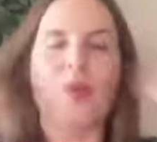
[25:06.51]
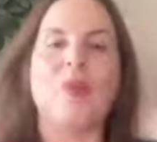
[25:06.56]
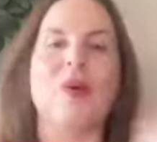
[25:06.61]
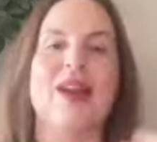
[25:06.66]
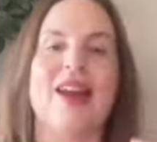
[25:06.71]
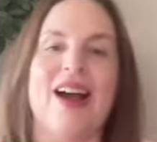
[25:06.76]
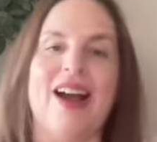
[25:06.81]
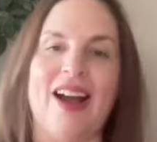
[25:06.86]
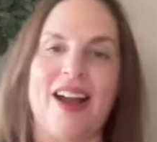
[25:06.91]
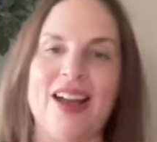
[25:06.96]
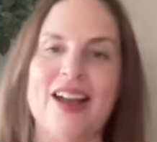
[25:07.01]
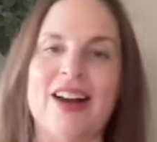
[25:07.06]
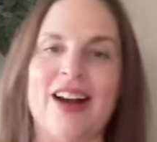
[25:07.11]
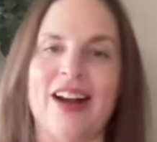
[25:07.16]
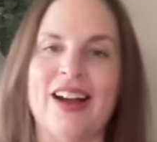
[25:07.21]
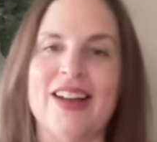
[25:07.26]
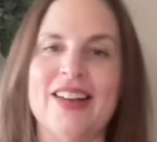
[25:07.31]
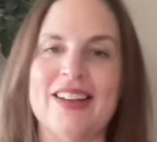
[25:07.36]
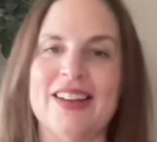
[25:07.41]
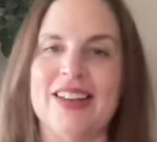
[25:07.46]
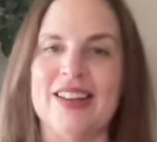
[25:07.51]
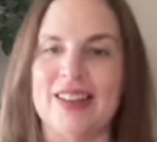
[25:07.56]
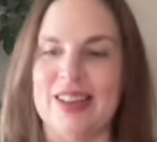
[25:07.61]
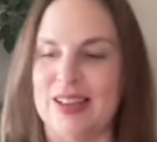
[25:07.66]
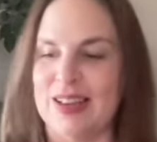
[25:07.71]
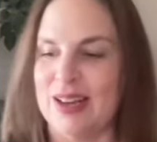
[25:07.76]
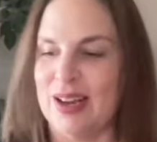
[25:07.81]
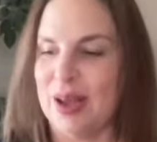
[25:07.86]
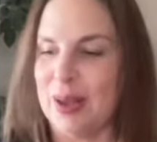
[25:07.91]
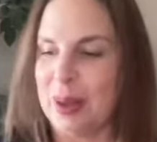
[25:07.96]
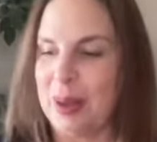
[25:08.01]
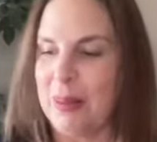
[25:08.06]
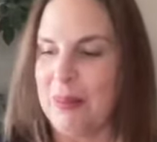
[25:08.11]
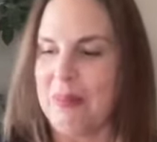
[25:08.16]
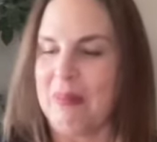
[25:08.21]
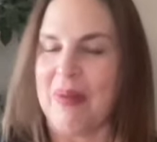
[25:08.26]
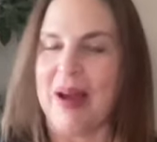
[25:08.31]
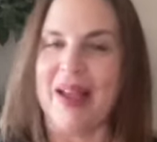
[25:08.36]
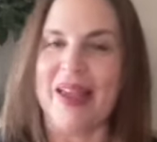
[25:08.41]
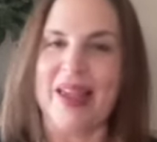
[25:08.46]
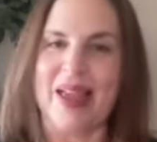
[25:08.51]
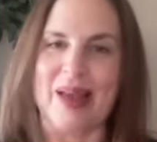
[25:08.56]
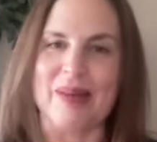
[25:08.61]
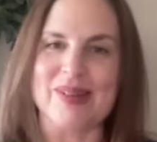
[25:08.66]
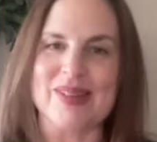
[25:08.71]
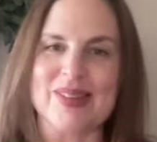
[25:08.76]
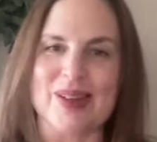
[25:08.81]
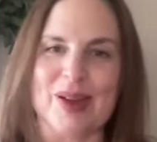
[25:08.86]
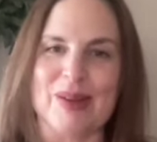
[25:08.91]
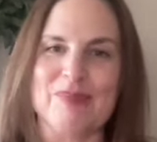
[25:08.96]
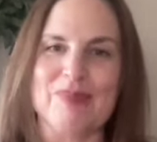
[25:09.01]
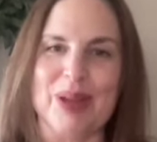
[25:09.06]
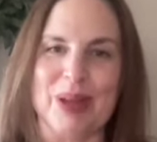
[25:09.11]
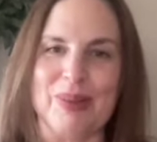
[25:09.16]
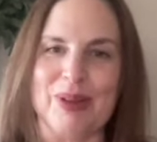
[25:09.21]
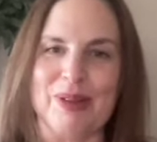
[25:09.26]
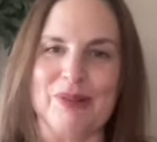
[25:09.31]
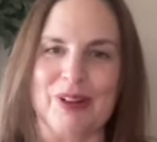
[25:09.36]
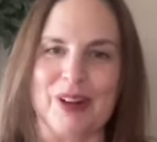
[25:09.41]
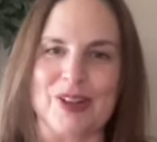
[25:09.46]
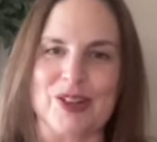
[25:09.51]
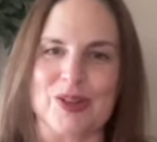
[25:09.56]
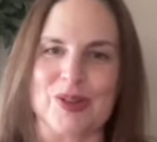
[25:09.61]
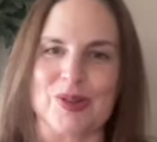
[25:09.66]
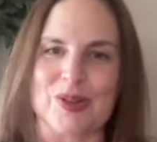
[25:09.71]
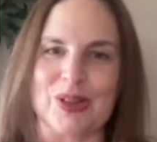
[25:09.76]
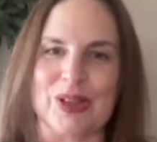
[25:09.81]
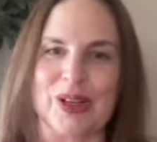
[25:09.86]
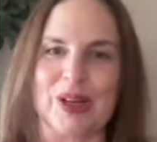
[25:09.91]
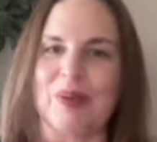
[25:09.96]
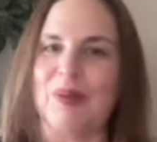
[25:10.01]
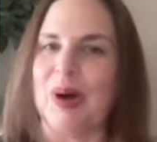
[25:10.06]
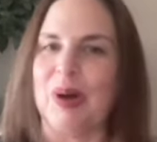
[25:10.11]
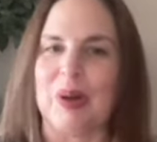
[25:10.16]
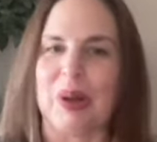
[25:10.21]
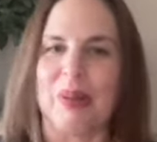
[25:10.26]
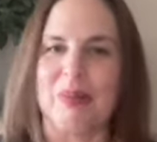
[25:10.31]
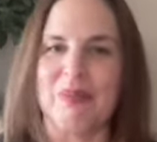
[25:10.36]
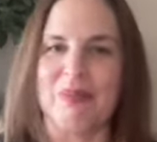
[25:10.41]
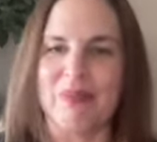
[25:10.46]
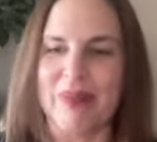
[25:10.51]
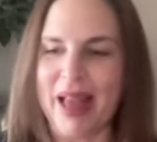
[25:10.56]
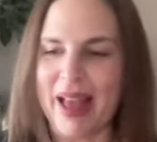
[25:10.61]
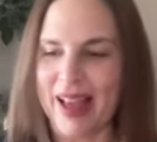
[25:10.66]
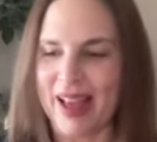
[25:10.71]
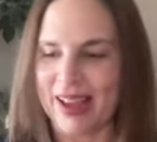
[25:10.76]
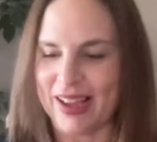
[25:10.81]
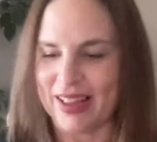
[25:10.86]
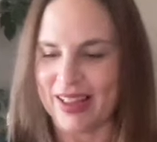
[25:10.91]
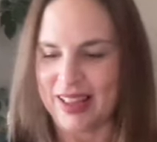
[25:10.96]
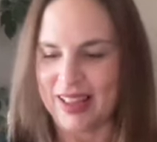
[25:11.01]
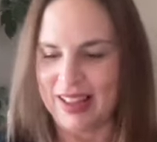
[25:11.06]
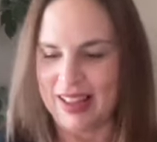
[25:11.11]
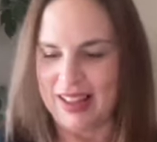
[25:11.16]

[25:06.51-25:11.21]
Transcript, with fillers: what I got in my Amazon baby registry welcome bag.